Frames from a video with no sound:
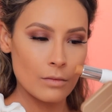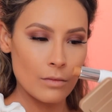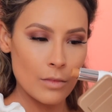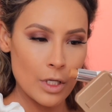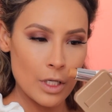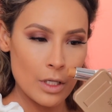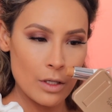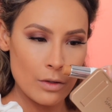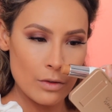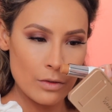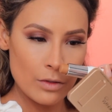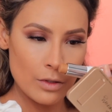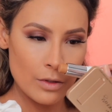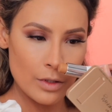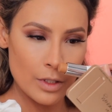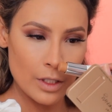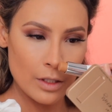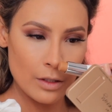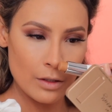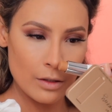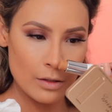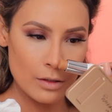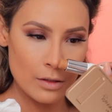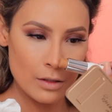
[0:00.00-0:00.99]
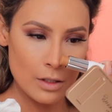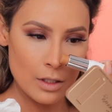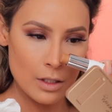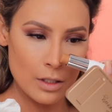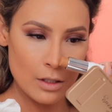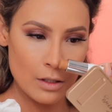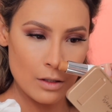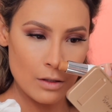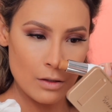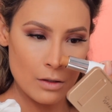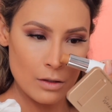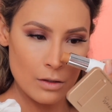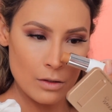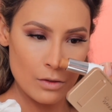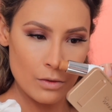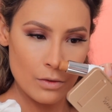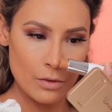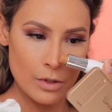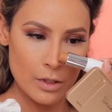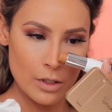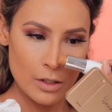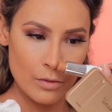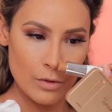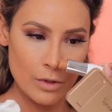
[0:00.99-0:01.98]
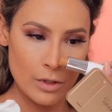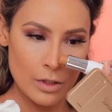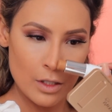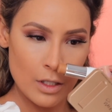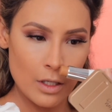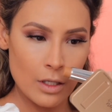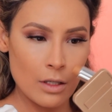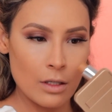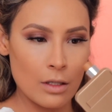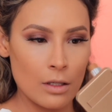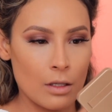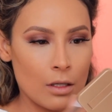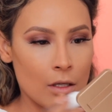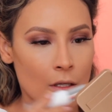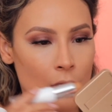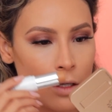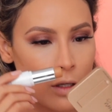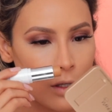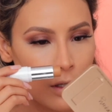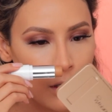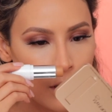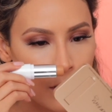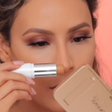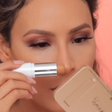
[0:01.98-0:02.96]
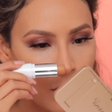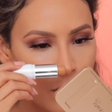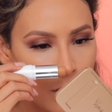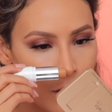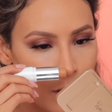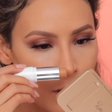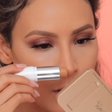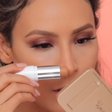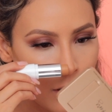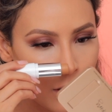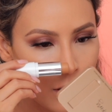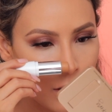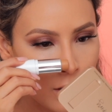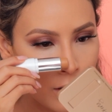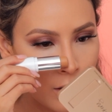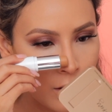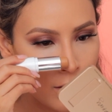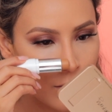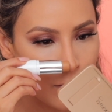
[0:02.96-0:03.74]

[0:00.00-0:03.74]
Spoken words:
My nose already looks kind of contoured with that concealer.